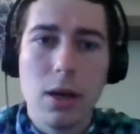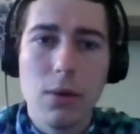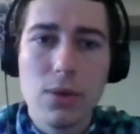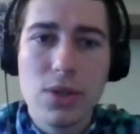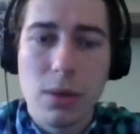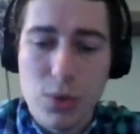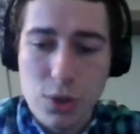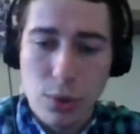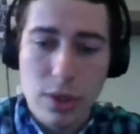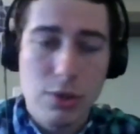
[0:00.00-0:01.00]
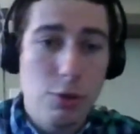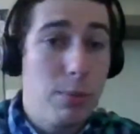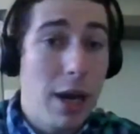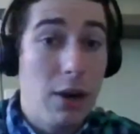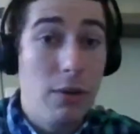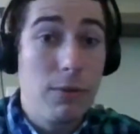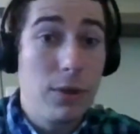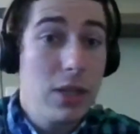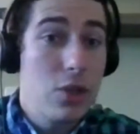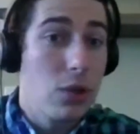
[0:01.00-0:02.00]
some stories do better for
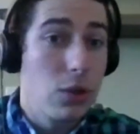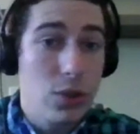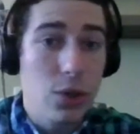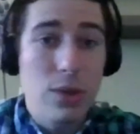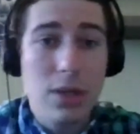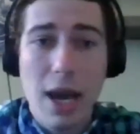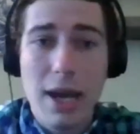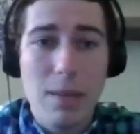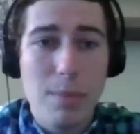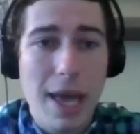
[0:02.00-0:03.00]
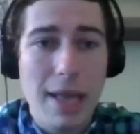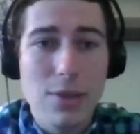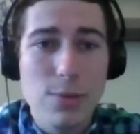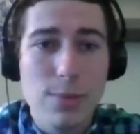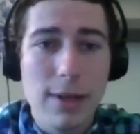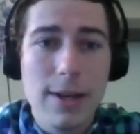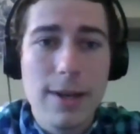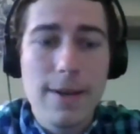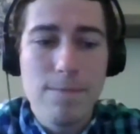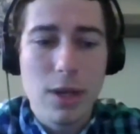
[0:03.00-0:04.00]
digital. So it kind of depends. But
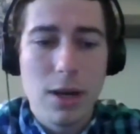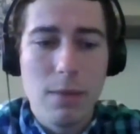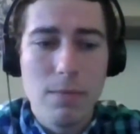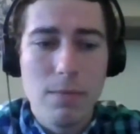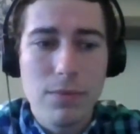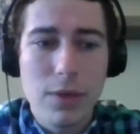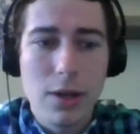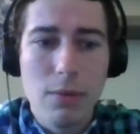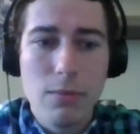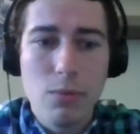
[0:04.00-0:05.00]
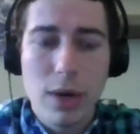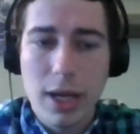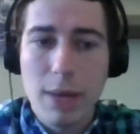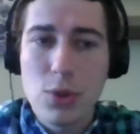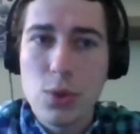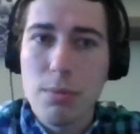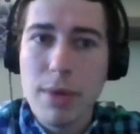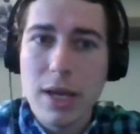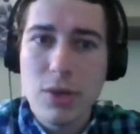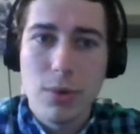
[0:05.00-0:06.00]
when it comes to a
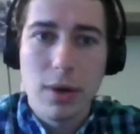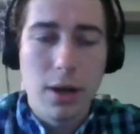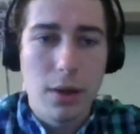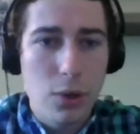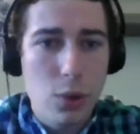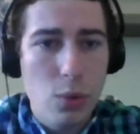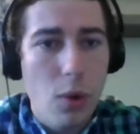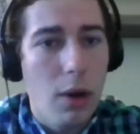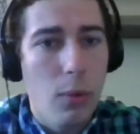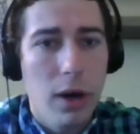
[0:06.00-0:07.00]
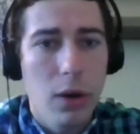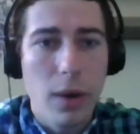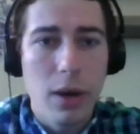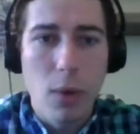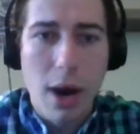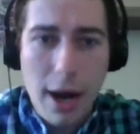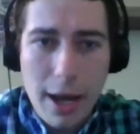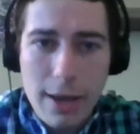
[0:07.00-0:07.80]
pitch, we want to know the who, what, where, when, why,